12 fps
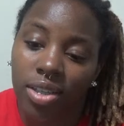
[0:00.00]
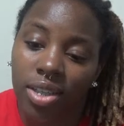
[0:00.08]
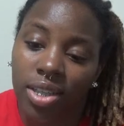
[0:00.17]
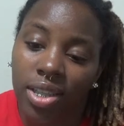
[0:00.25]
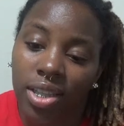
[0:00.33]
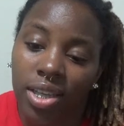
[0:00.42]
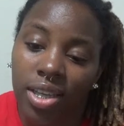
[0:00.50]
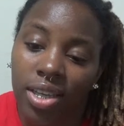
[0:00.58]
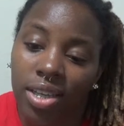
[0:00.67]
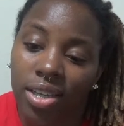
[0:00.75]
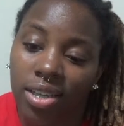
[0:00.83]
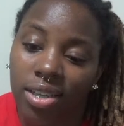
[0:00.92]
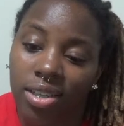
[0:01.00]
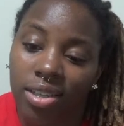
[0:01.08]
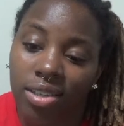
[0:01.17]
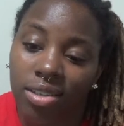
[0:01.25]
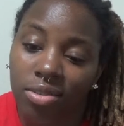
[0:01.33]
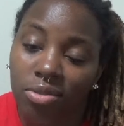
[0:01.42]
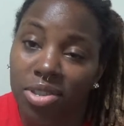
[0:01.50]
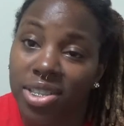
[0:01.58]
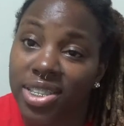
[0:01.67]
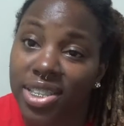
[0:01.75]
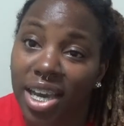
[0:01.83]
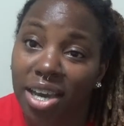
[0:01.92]
and then when
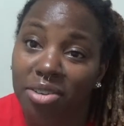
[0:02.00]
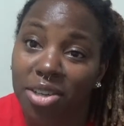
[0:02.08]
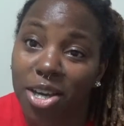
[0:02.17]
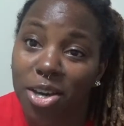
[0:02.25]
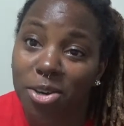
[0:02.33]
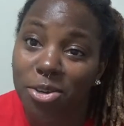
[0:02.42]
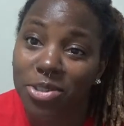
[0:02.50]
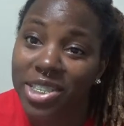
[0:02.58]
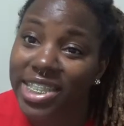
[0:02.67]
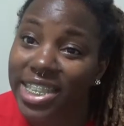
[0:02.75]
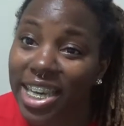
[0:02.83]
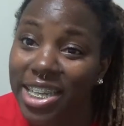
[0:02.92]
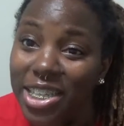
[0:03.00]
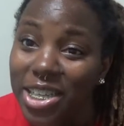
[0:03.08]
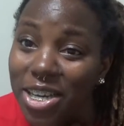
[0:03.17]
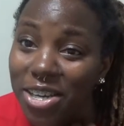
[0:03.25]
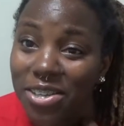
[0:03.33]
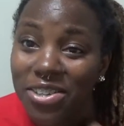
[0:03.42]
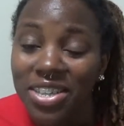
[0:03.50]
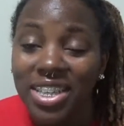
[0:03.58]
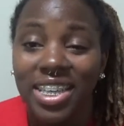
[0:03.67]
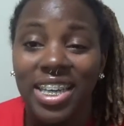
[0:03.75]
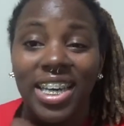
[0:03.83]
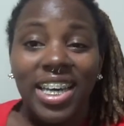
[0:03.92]
it's time to go, it's time to go.
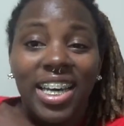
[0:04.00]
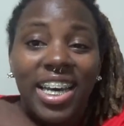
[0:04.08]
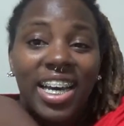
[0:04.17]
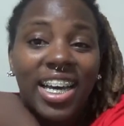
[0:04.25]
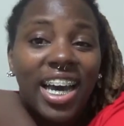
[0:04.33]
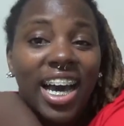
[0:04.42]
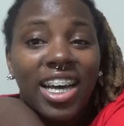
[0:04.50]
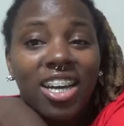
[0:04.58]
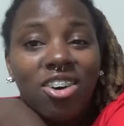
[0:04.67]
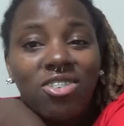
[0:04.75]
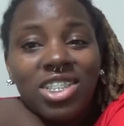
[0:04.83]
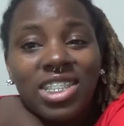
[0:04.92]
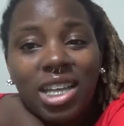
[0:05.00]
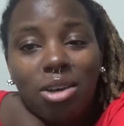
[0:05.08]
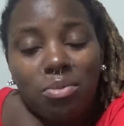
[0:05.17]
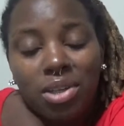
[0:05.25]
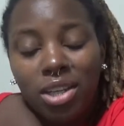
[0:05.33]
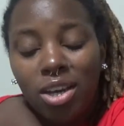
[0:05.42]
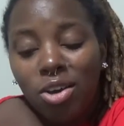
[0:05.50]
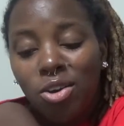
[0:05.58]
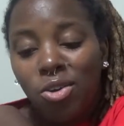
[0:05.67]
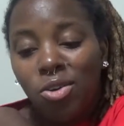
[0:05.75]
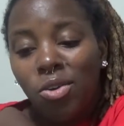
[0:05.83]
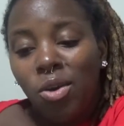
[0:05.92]
God always let me
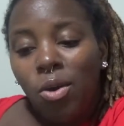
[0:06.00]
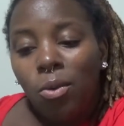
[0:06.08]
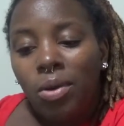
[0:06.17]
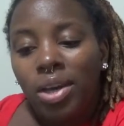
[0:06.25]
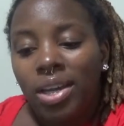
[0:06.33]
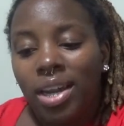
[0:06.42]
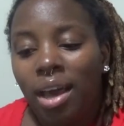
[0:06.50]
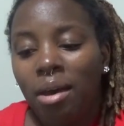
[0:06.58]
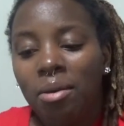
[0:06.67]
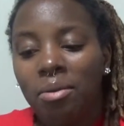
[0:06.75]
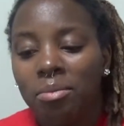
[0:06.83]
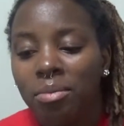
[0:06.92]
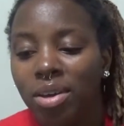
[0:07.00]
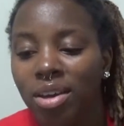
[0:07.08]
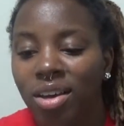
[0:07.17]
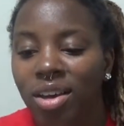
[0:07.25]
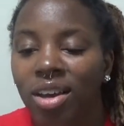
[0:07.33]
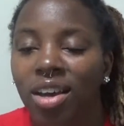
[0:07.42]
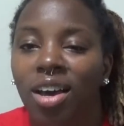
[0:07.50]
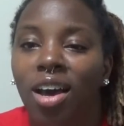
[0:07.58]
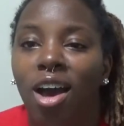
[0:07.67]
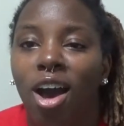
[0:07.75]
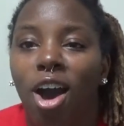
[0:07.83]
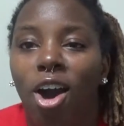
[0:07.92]
know when I'm
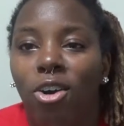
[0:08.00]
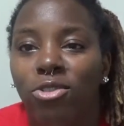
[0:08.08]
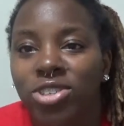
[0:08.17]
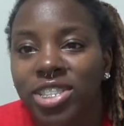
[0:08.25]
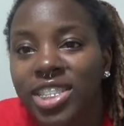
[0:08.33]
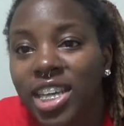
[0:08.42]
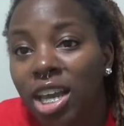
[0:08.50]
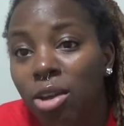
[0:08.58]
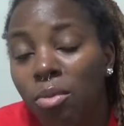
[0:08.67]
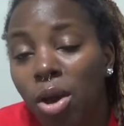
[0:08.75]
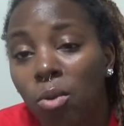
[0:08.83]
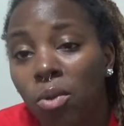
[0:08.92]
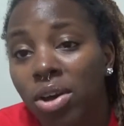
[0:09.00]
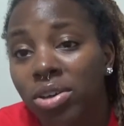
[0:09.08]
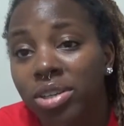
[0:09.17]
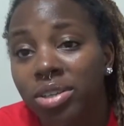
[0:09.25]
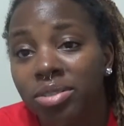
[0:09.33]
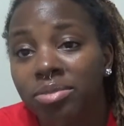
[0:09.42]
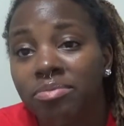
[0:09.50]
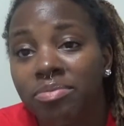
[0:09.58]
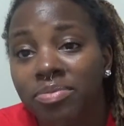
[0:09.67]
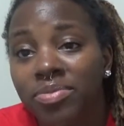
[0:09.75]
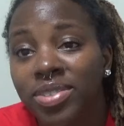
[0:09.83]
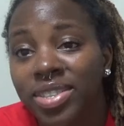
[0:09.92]
overstaying my welcome.
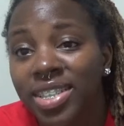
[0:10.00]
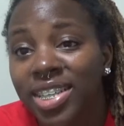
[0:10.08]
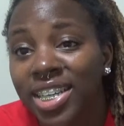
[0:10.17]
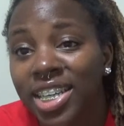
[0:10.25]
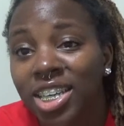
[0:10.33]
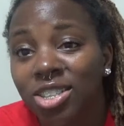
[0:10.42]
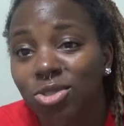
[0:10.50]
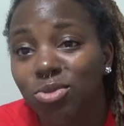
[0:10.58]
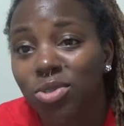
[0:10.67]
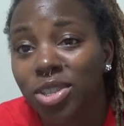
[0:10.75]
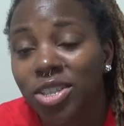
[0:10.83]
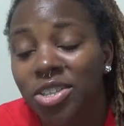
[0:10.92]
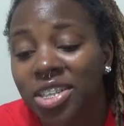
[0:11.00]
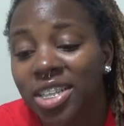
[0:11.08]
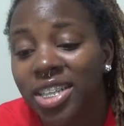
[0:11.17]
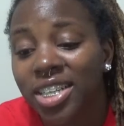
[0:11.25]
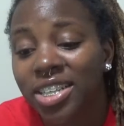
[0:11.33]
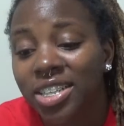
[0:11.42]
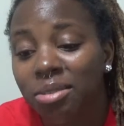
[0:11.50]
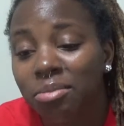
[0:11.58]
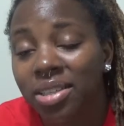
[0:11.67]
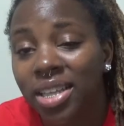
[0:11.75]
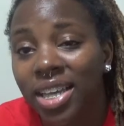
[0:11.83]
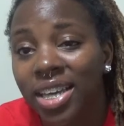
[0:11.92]
It gets real clear. It
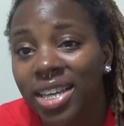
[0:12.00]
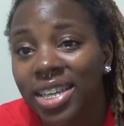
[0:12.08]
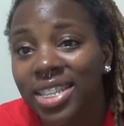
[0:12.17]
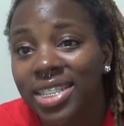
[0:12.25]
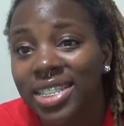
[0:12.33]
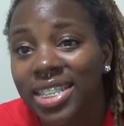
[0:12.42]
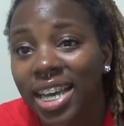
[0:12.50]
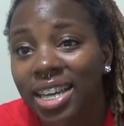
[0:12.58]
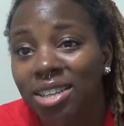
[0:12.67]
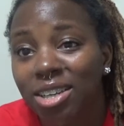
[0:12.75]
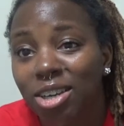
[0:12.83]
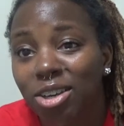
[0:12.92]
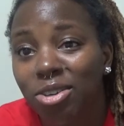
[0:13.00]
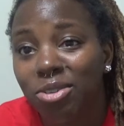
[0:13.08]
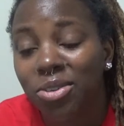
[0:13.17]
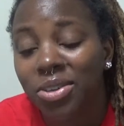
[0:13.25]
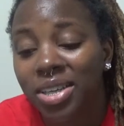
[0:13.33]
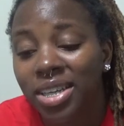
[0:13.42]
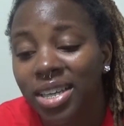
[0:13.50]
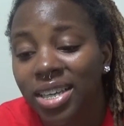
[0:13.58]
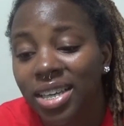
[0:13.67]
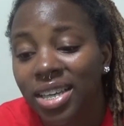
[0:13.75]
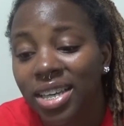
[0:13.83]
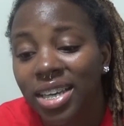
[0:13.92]
be like, it's time to go.
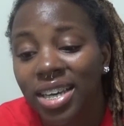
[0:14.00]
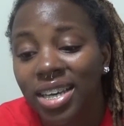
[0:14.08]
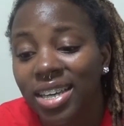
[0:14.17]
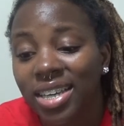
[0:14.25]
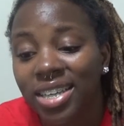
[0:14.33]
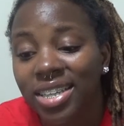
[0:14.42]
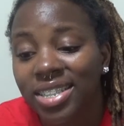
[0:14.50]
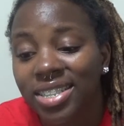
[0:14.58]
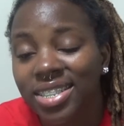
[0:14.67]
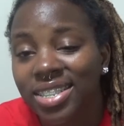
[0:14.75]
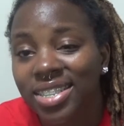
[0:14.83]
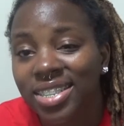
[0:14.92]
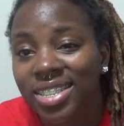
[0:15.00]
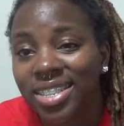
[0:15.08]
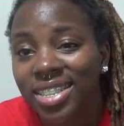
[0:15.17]
Because